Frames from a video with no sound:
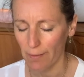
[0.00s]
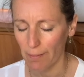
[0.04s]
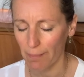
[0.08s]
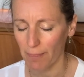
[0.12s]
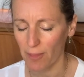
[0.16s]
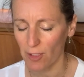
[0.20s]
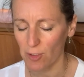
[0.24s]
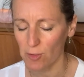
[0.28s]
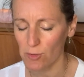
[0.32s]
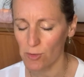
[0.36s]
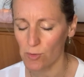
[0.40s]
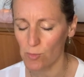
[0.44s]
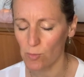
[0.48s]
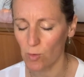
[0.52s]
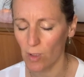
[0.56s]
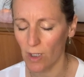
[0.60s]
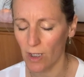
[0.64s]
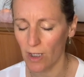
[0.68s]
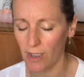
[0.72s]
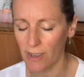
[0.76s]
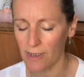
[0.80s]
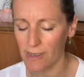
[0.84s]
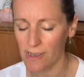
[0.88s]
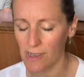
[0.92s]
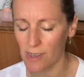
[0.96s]
those
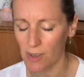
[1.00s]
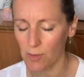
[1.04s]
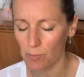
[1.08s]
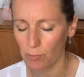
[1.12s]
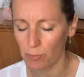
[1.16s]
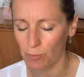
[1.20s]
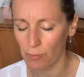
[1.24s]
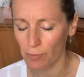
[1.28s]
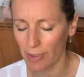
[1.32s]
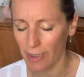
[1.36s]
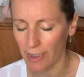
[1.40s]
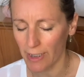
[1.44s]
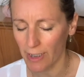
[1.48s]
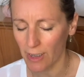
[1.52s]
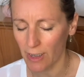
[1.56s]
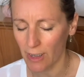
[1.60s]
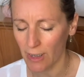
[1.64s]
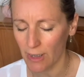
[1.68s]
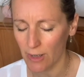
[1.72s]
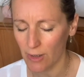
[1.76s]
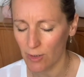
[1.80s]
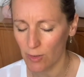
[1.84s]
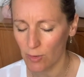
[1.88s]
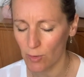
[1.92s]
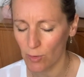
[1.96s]
words that bring
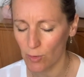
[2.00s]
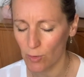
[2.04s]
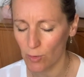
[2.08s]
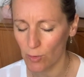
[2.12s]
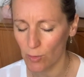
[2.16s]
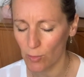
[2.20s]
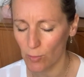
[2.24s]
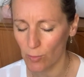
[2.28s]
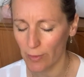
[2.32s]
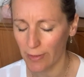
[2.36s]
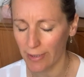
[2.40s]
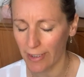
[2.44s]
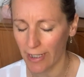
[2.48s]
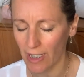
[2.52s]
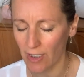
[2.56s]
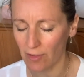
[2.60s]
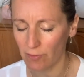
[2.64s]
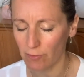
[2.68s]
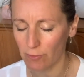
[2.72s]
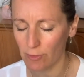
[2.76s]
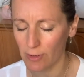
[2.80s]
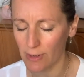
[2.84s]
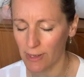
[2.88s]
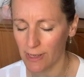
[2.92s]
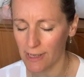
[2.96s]

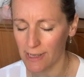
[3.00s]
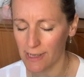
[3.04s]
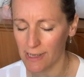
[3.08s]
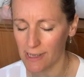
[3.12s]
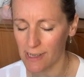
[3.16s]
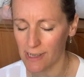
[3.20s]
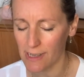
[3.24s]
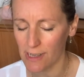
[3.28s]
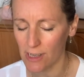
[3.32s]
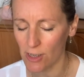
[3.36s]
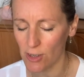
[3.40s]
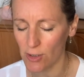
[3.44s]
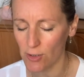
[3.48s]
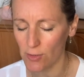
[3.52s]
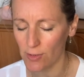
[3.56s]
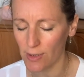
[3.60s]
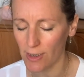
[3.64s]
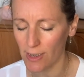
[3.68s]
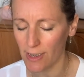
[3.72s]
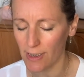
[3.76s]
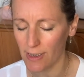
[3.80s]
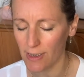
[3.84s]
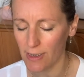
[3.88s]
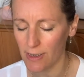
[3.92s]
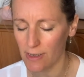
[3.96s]
whatever it is that you
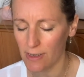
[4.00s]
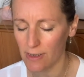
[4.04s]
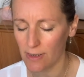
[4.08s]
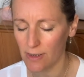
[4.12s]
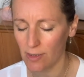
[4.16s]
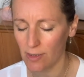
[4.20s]
need.